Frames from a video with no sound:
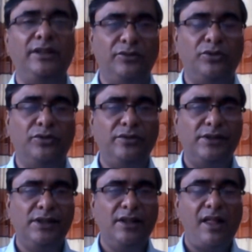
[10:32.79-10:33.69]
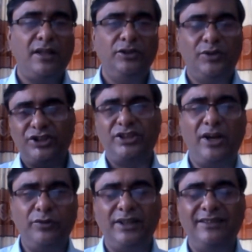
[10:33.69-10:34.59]
you are
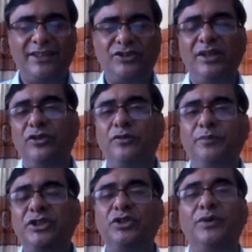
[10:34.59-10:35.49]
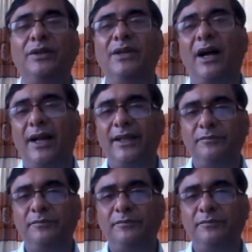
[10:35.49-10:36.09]
shouting, naturally your pitching will be high.